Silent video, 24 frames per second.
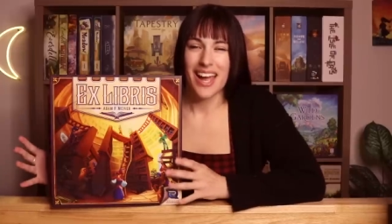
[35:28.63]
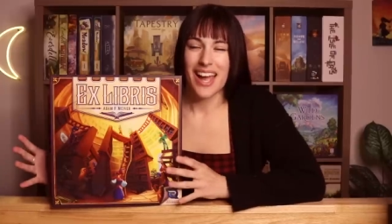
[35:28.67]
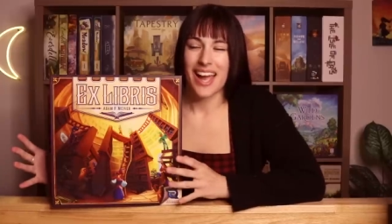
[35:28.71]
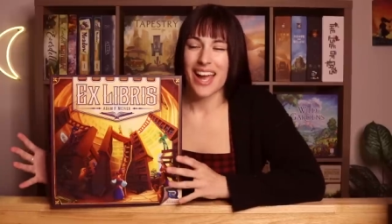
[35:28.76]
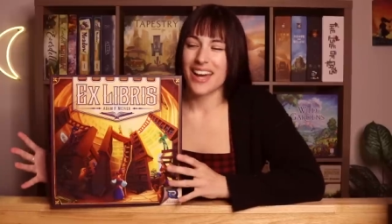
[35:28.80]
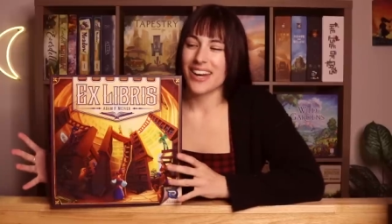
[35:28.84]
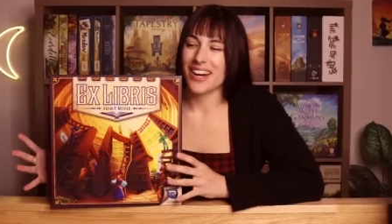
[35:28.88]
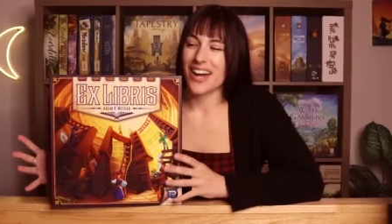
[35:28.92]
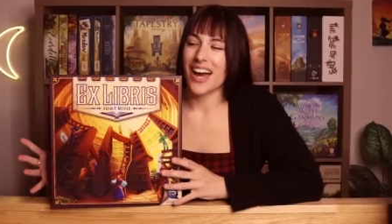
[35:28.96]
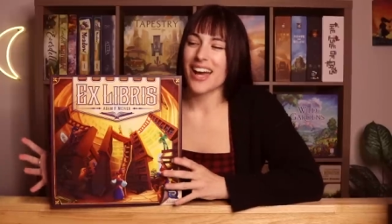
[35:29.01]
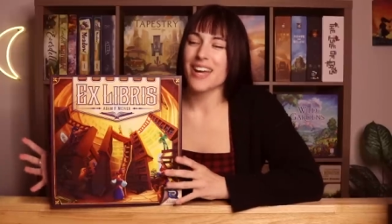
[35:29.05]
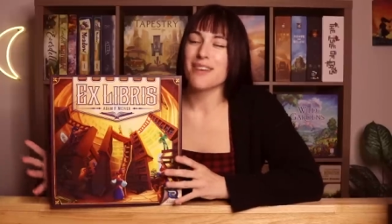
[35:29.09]

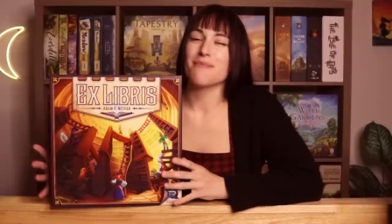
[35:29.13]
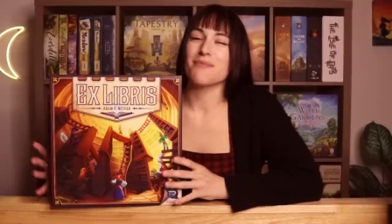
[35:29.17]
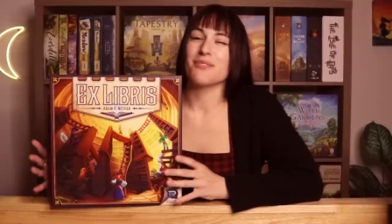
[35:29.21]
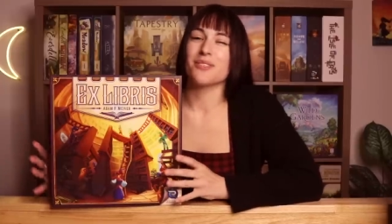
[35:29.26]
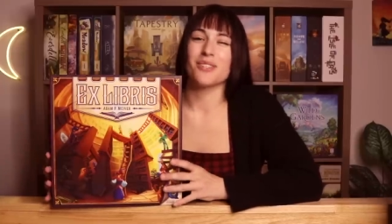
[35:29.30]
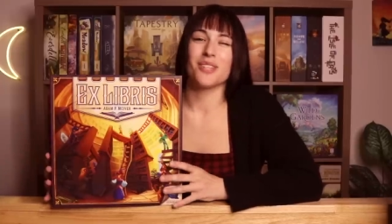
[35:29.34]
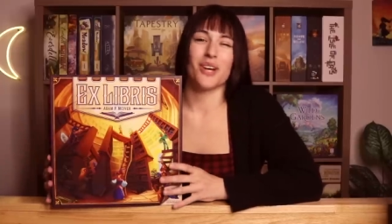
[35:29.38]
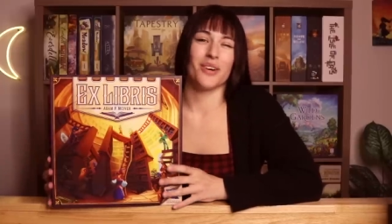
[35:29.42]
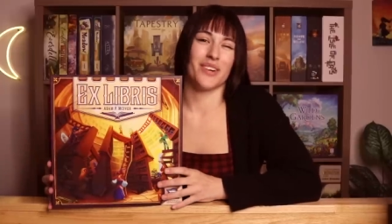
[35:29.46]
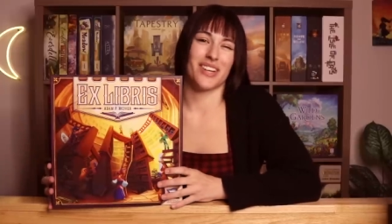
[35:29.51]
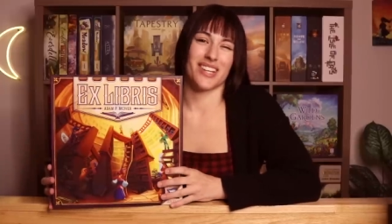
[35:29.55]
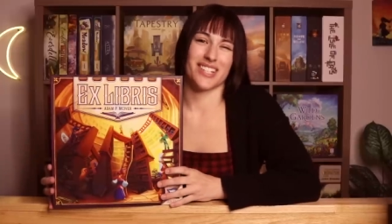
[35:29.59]
and I am
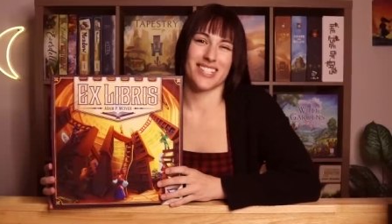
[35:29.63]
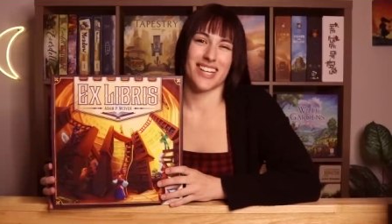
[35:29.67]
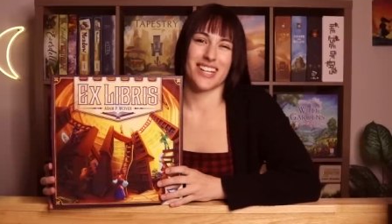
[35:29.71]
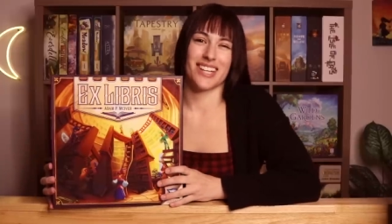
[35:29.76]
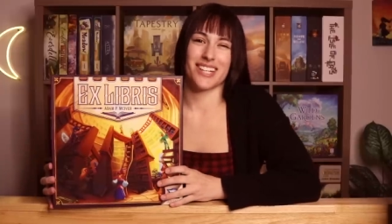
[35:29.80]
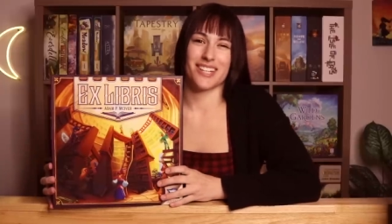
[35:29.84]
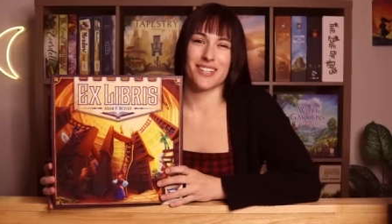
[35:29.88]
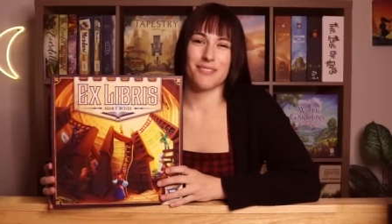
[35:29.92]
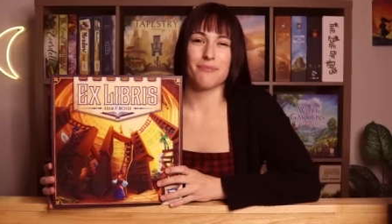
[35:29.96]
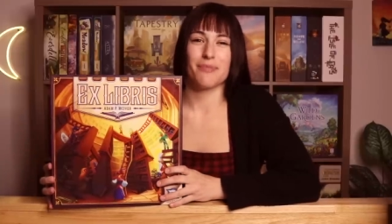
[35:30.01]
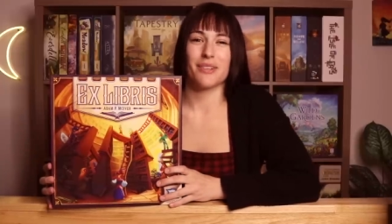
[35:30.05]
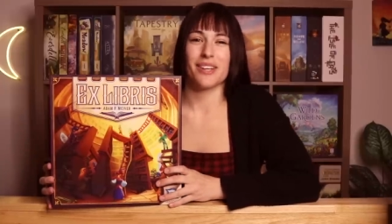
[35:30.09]
so
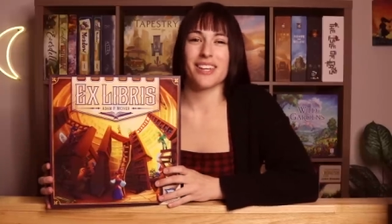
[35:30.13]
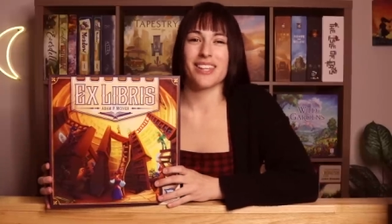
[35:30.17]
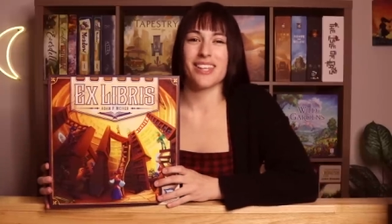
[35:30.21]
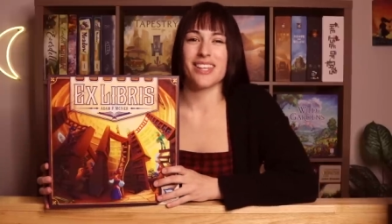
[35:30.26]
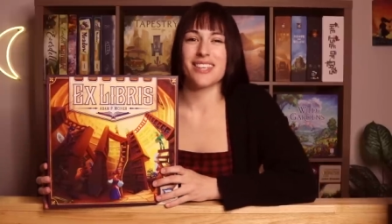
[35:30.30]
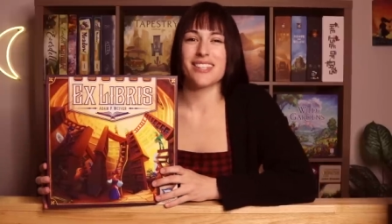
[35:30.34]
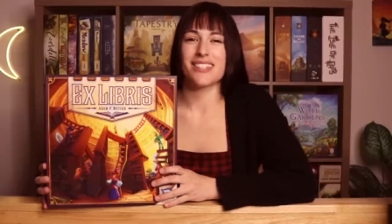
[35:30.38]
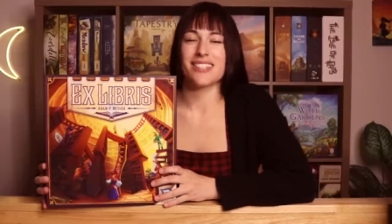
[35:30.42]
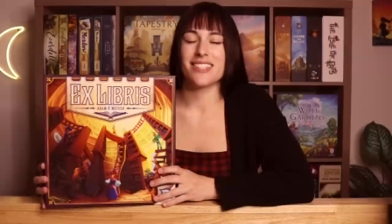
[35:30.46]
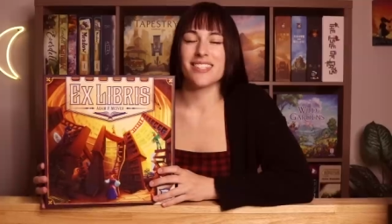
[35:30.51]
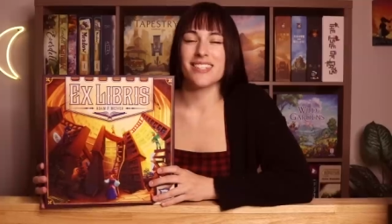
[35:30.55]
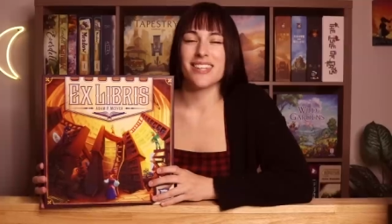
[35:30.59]
excited to play
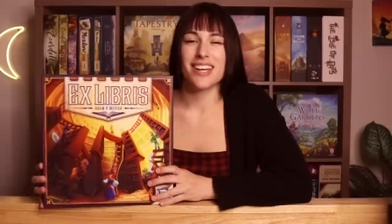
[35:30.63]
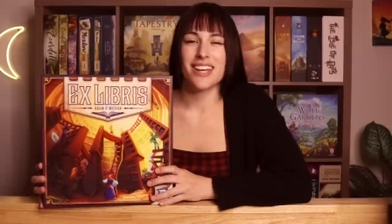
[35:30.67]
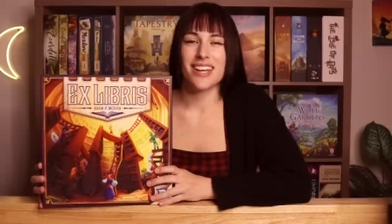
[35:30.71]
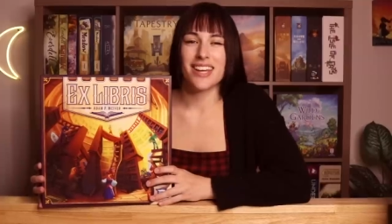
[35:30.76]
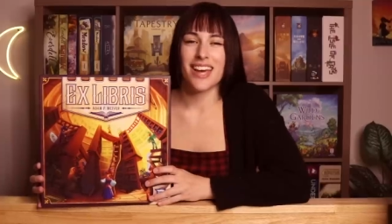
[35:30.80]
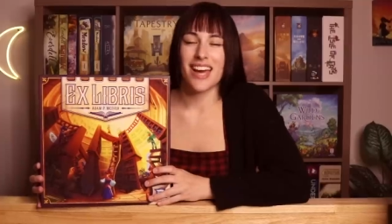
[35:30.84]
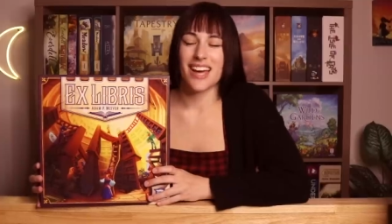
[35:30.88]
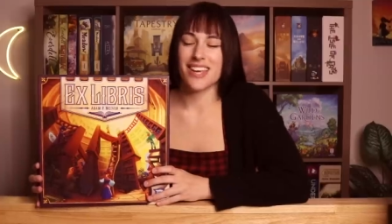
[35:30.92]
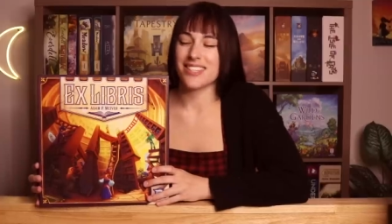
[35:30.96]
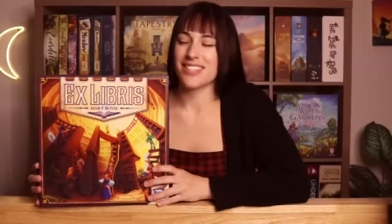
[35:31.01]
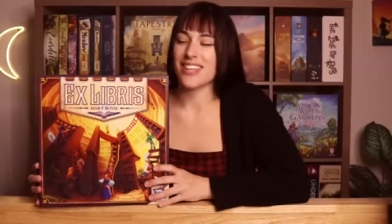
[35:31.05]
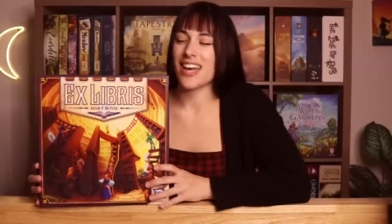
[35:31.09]
this. Nick
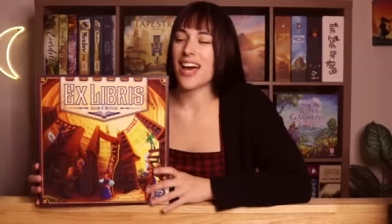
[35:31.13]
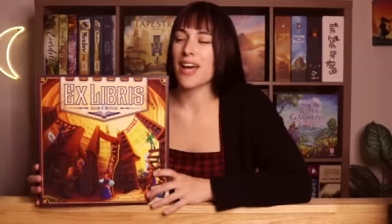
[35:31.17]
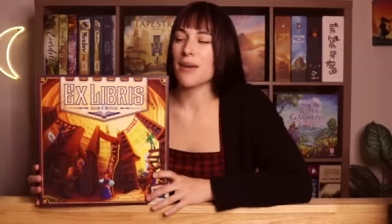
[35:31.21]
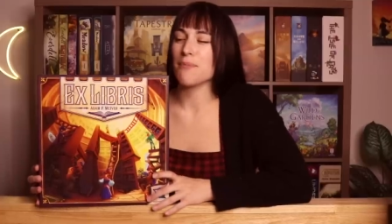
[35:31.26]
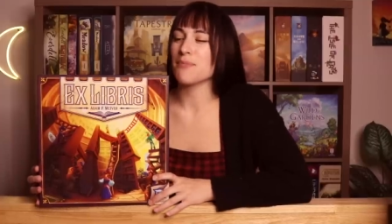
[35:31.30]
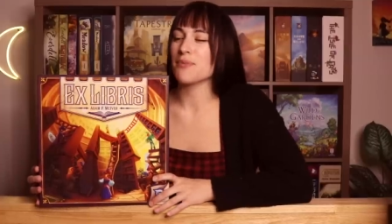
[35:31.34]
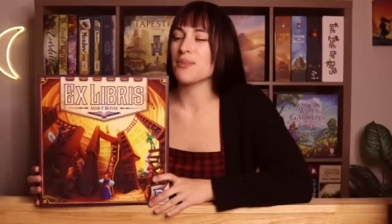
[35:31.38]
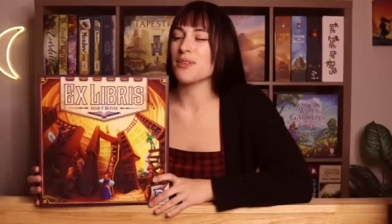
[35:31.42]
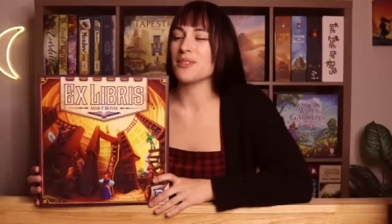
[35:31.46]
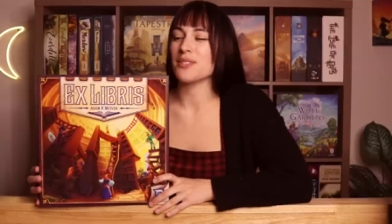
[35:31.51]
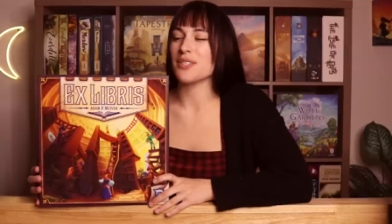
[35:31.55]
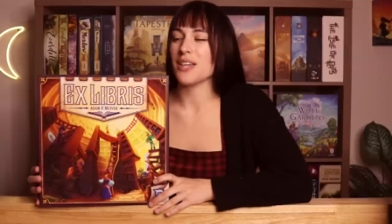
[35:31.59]
has
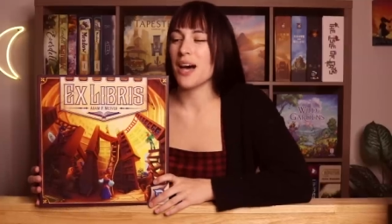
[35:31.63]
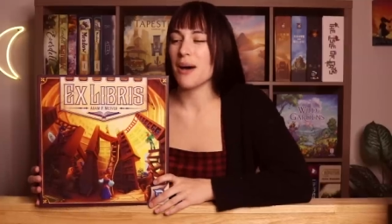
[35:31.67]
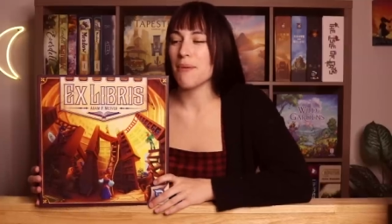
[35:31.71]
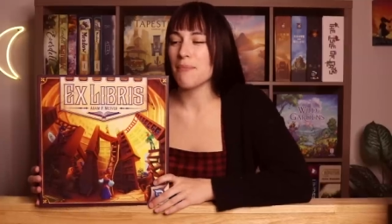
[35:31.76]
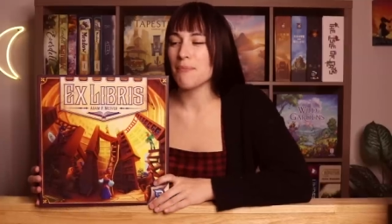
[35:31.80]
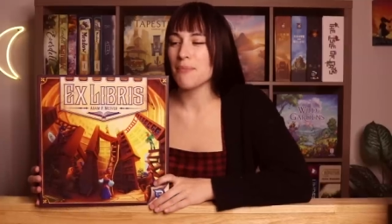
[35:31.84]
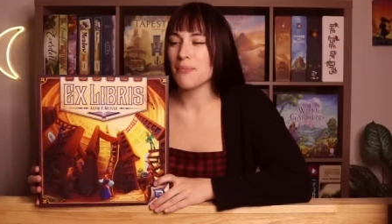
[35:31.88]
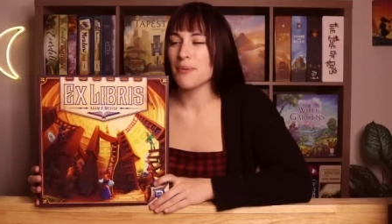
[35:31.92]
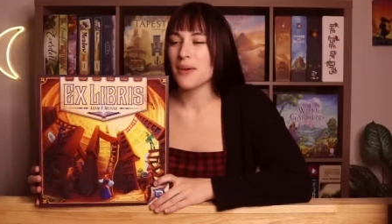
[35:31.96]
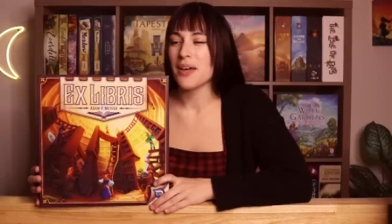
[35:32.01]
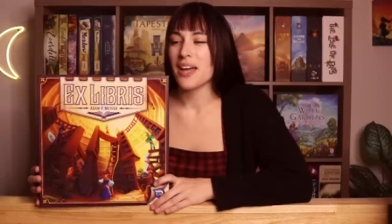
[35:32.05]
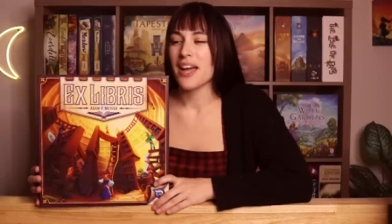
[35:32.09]
hyped this
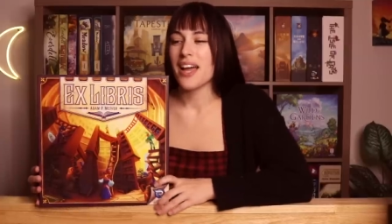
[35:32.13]
up,